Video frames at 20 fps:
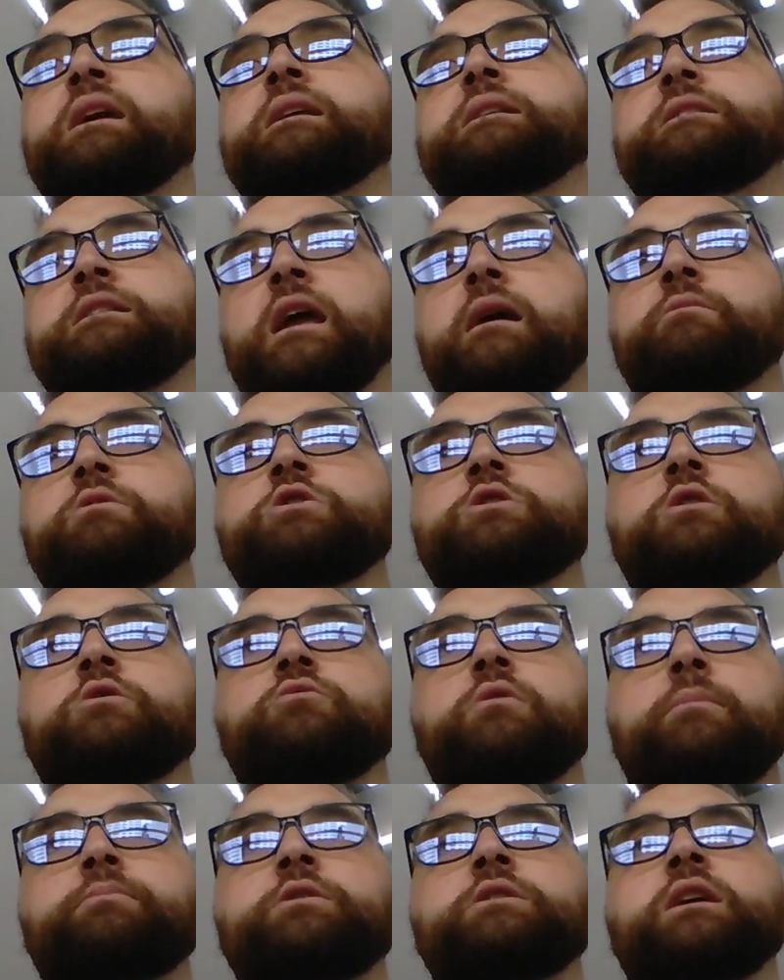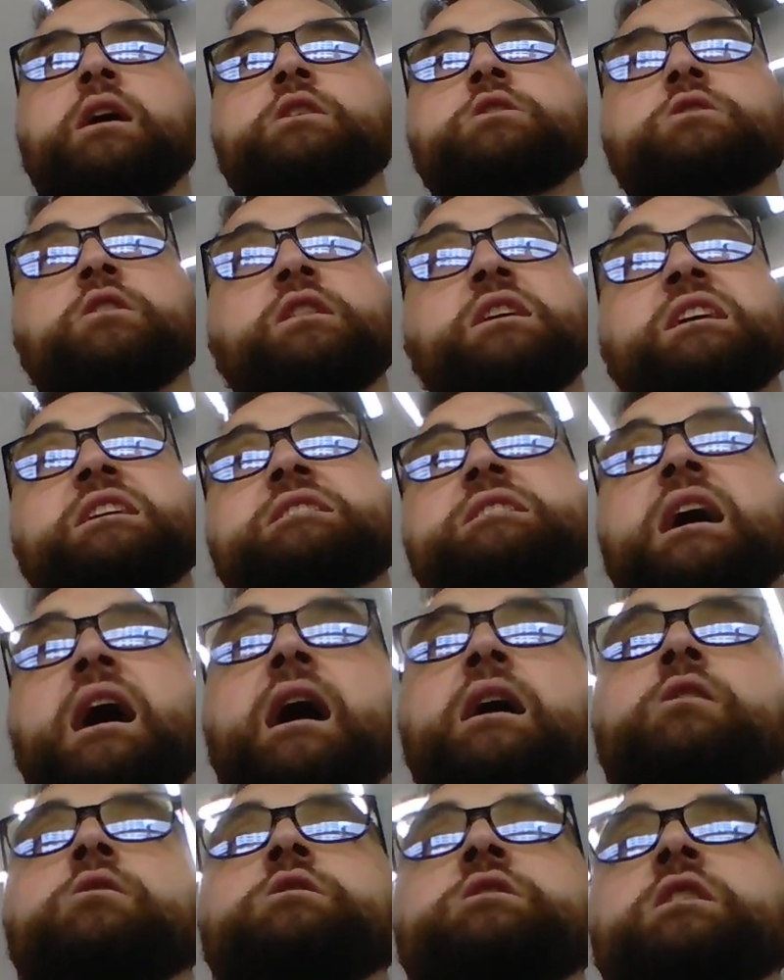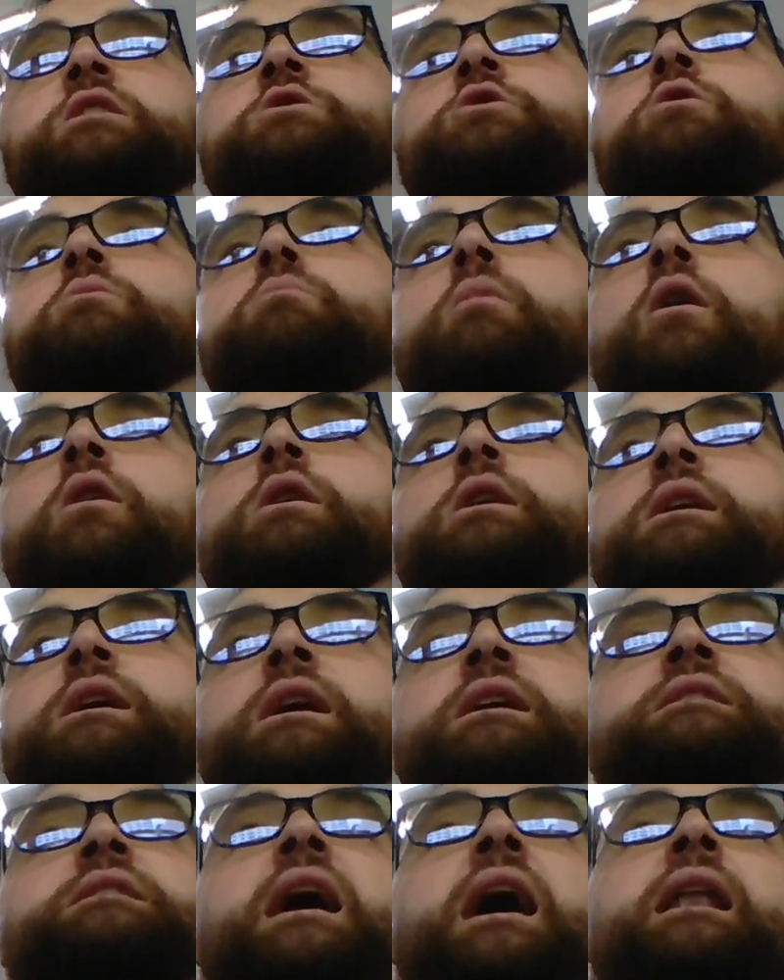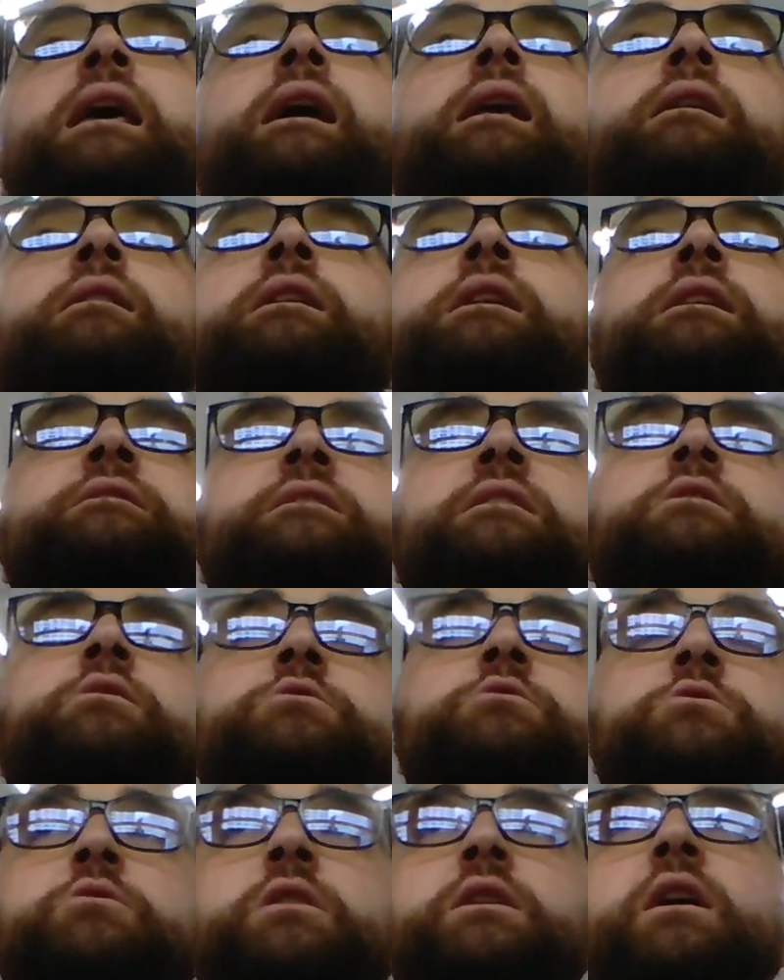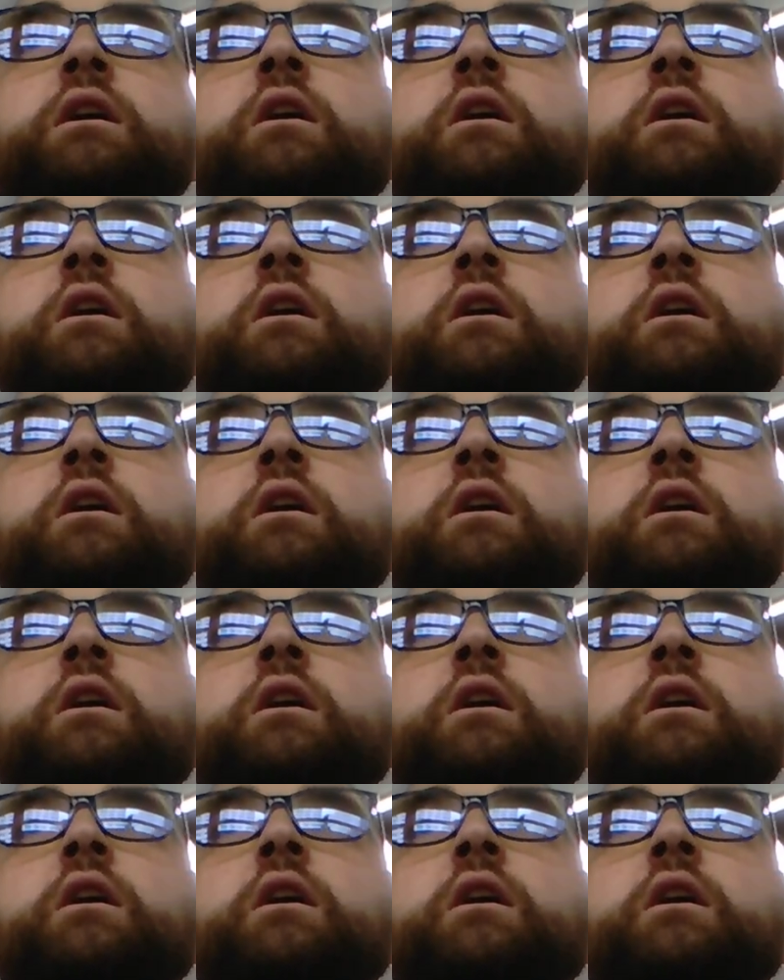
damage to the reputation of the entire digital marketing and data analytics industry,